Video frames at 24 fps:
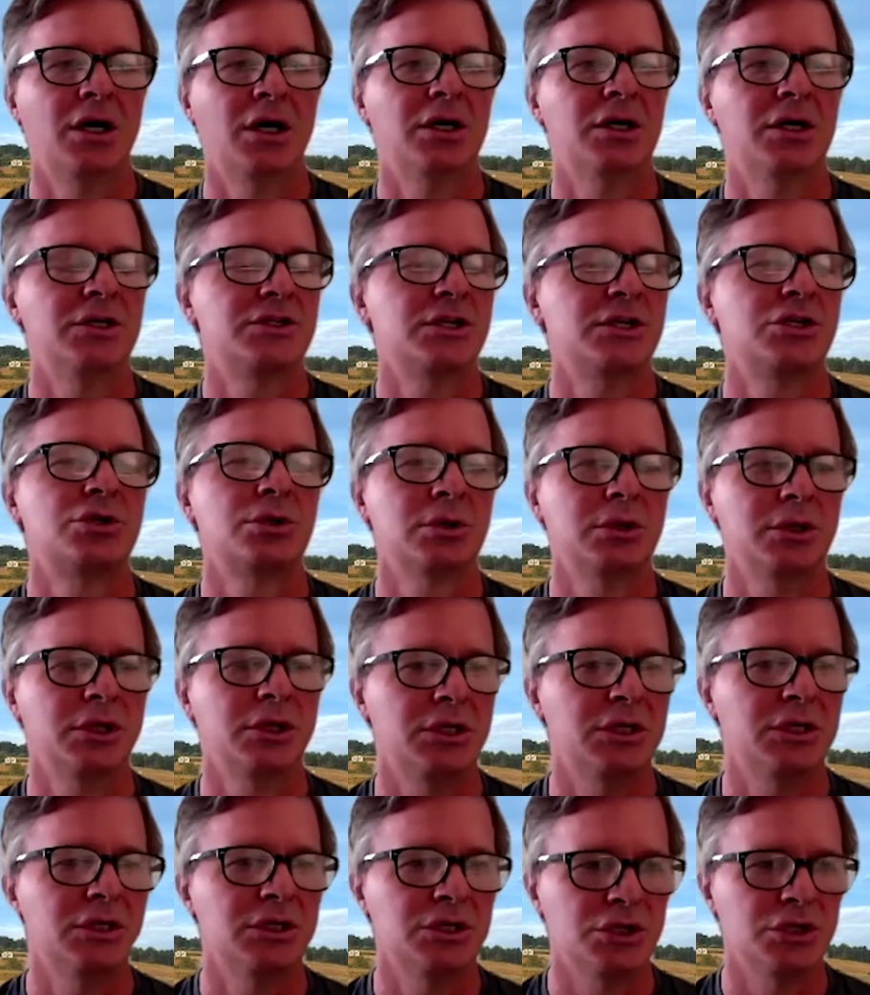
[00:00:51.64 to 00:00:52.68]

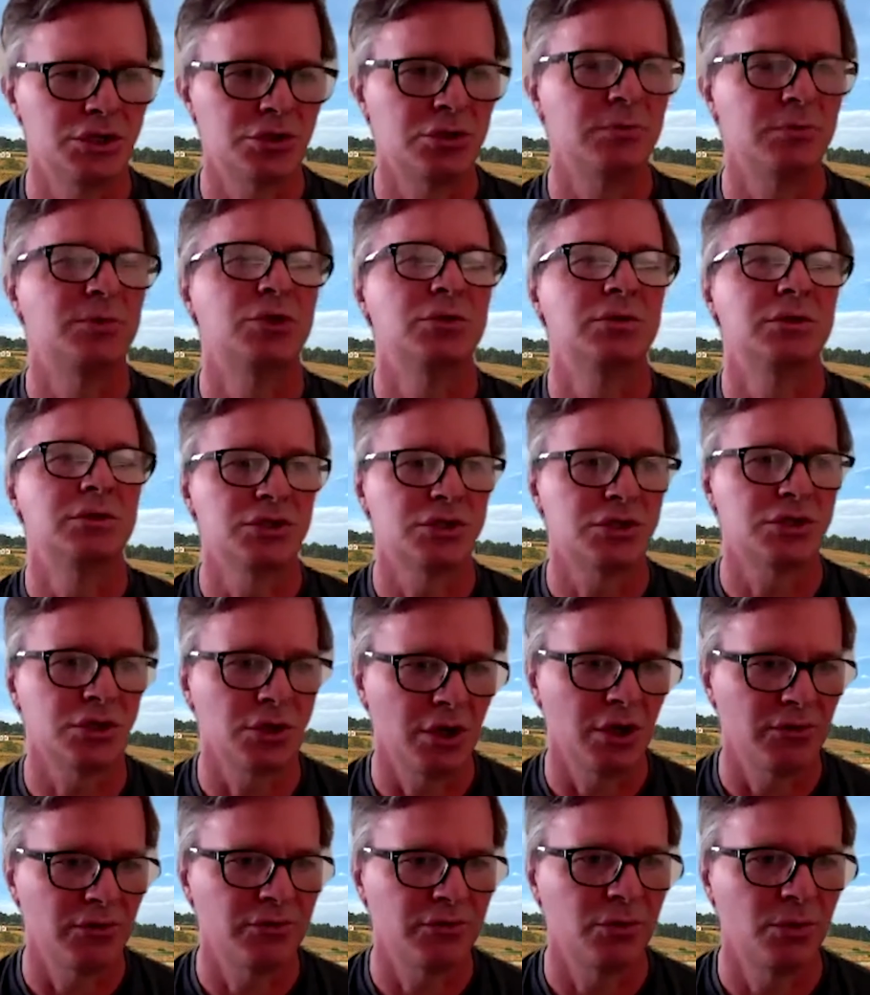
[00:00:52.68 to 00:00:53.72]
essentially distribute this
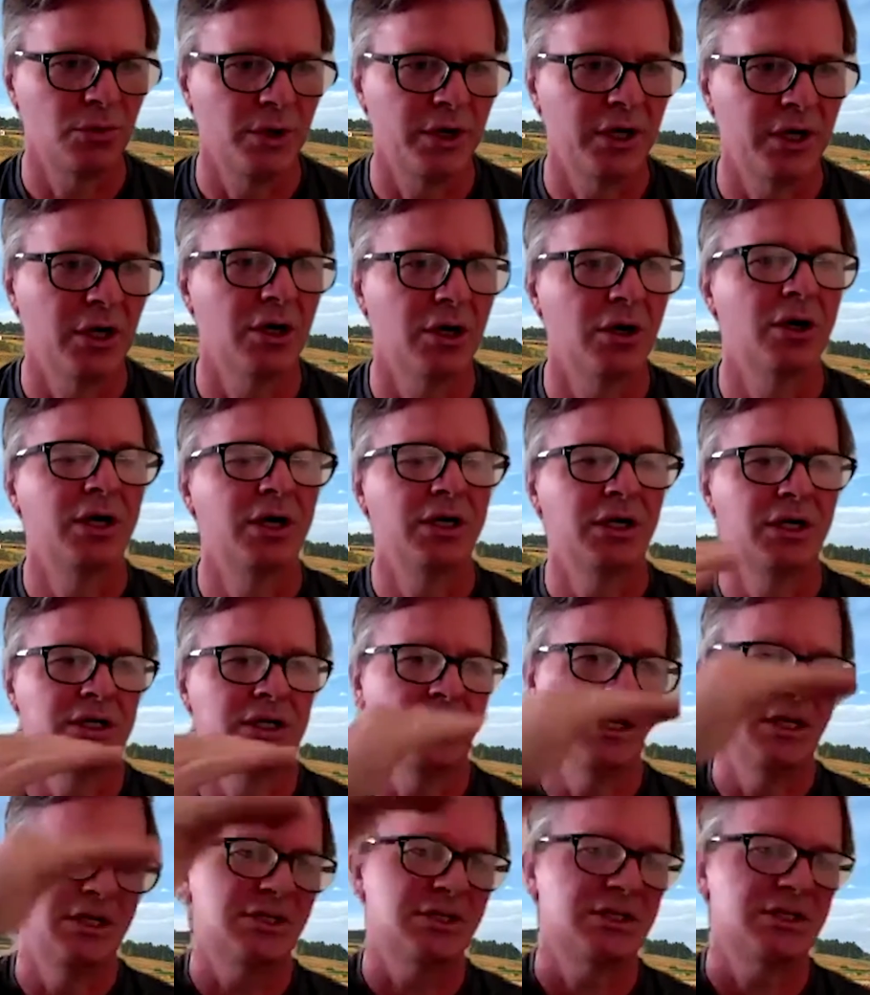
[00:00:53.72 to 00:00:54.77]
software in
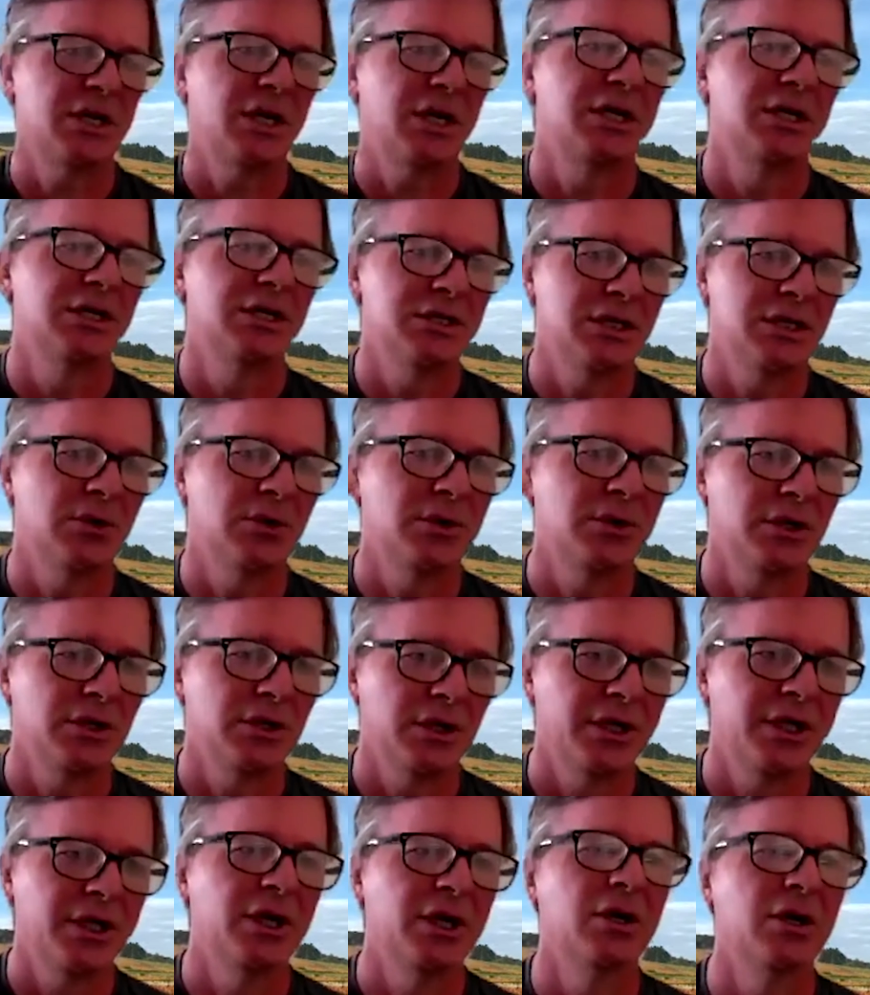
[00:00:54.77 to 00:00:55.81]
a secondary
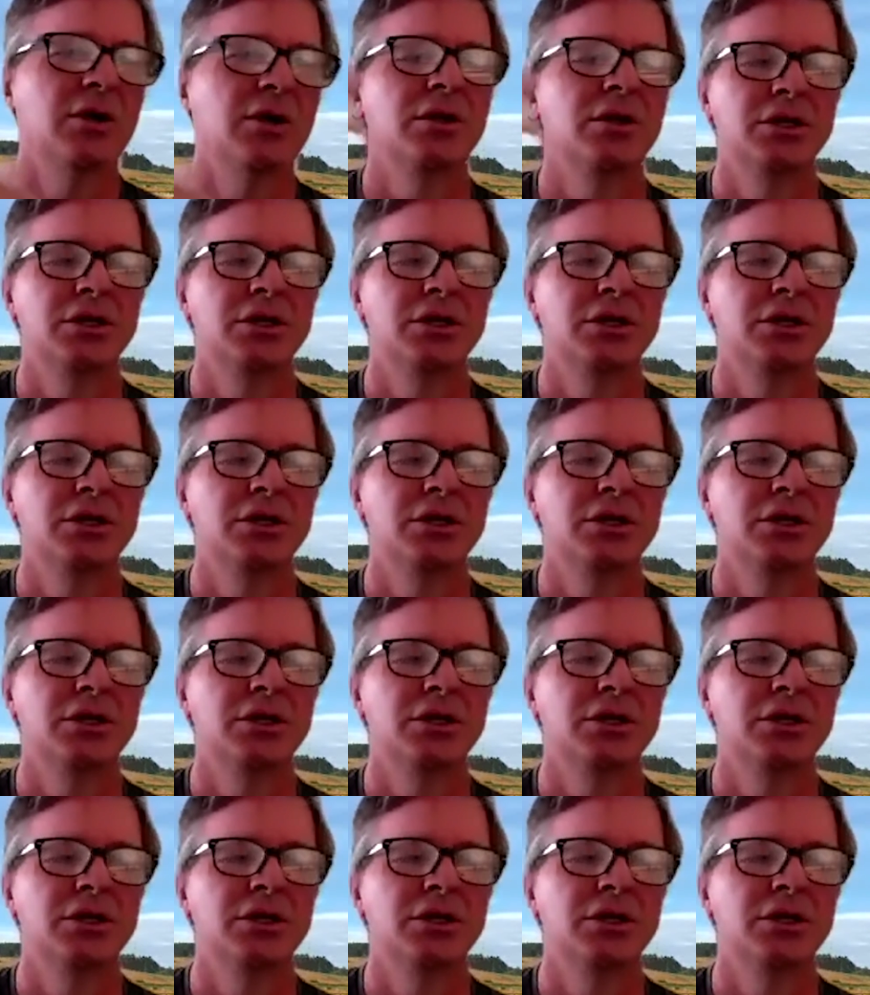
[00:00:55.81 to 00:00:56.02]
layer.